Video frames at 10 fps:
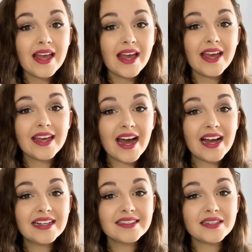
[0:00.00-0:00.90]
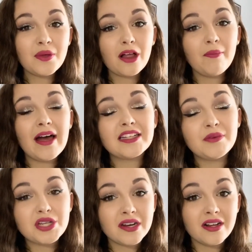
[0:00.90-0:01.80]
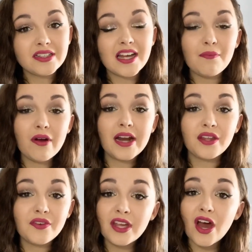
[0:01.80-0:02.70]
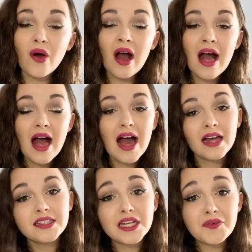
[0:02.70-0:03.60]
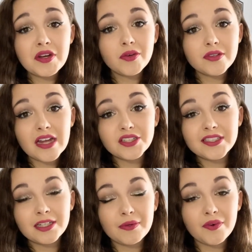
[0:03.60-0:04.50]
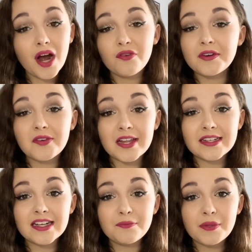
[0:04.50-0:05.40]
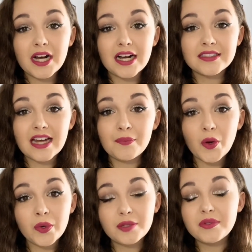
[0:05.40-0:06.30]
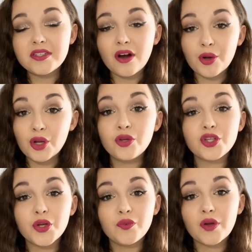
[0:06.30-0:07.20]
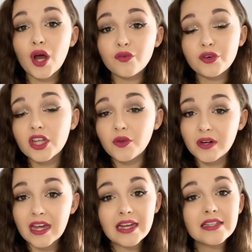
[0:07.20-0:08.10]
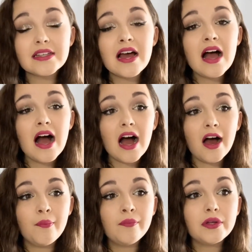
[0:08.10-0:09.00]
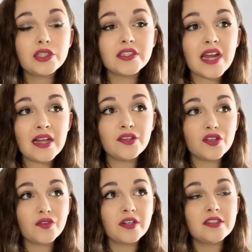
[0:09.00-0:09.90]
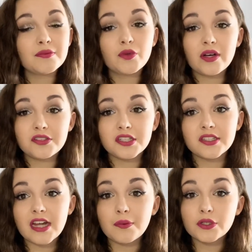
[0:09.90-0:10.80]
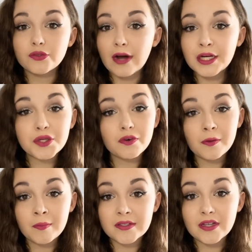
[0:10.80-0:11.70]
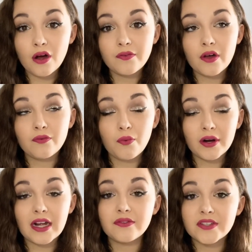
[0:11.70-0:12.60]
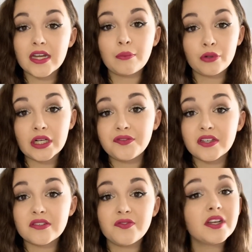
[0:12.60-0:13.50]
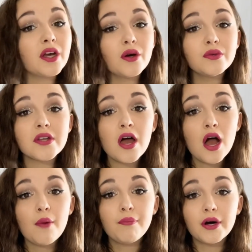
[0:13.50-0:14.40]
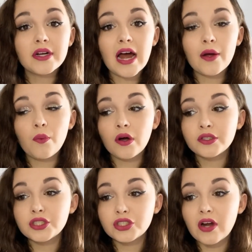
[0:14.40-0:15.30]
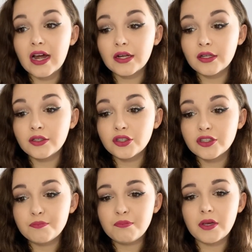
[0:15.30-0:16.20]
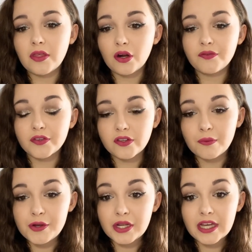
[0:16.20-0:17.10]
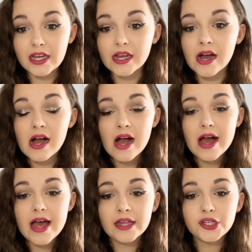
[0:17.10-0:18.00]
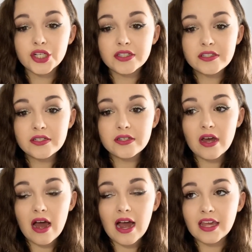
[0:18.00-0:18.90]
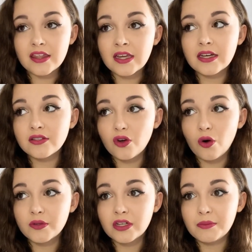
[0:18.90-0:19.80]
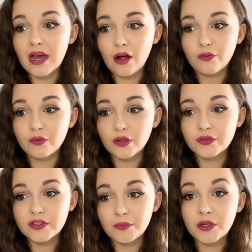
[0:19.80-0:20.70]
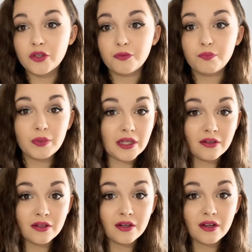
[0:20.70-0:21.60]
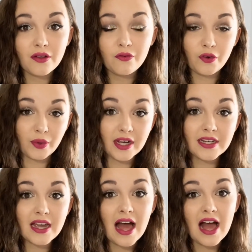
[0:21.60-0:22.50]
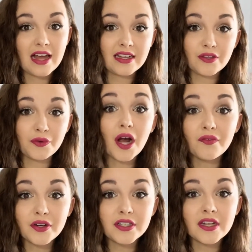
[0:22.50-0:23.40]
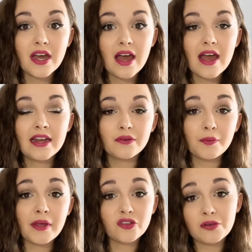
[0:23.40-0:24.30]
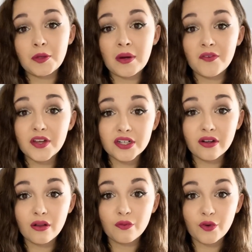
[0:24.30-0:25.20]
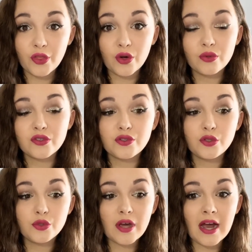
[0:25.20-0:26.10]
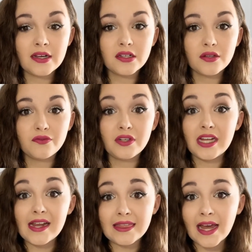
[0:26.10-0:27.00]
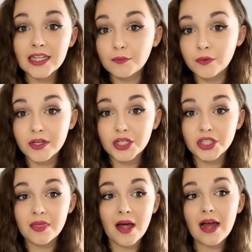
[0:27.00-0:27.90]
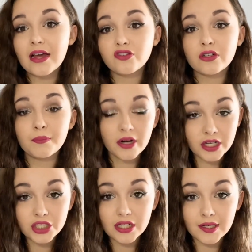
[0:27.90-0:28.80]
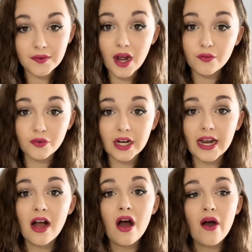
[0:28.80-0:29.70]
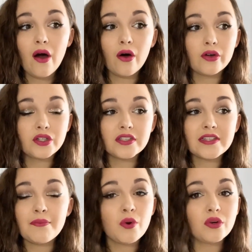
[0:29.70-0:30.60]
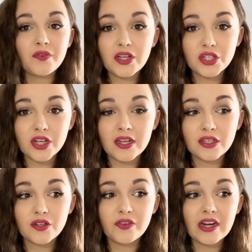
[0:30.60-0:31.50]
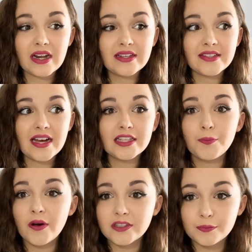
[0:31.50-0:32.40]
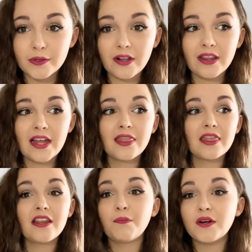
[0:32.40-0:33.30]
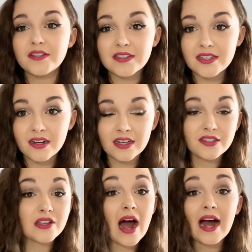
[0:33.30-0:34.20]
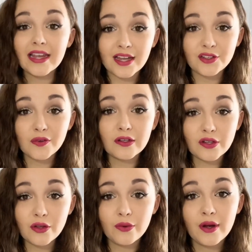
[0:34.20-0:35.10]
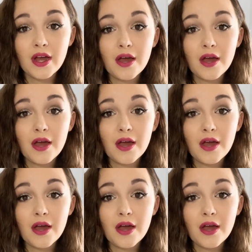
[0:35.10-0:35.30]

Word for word: Hey guys and welcome back to my channel to a brand new video and today's video is actually going to be recovery related because I'm going to be starting to do recovery Q&As um, just answering some questions. I will try not to repeat myself of what I've said in previous videos but I want to try and just be there for this community and just I think it's always going to be helpful for someone who's been through it and has recovered and it will be extremely beneficial for those who kind of need that inspiration, that extra push into recovery, or just that motivation to realize that it's possible that this person's done it, so I can do it too.